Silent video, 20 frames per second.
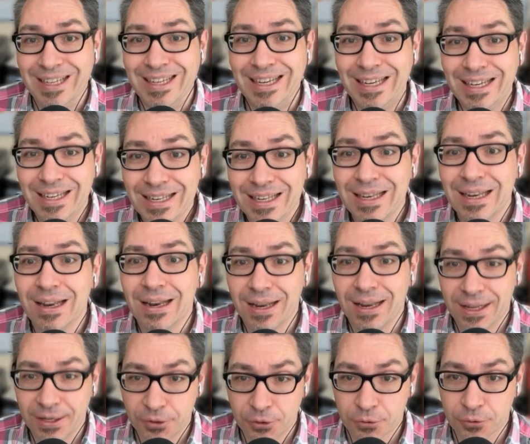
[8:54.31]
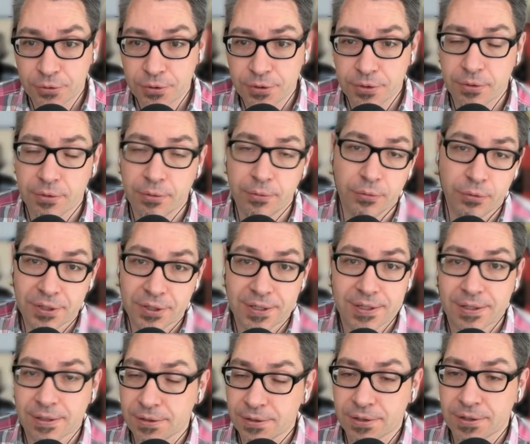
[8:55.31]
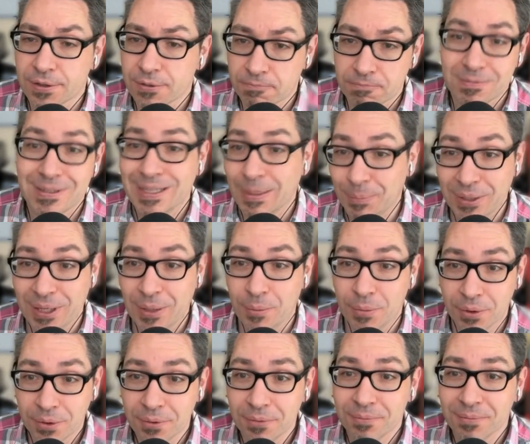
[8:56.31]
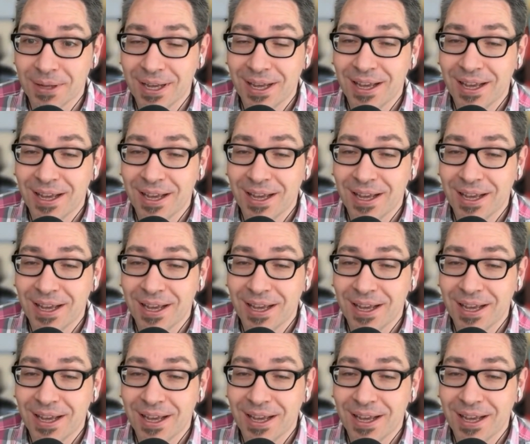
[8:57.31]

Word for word: in letters, for instance, September,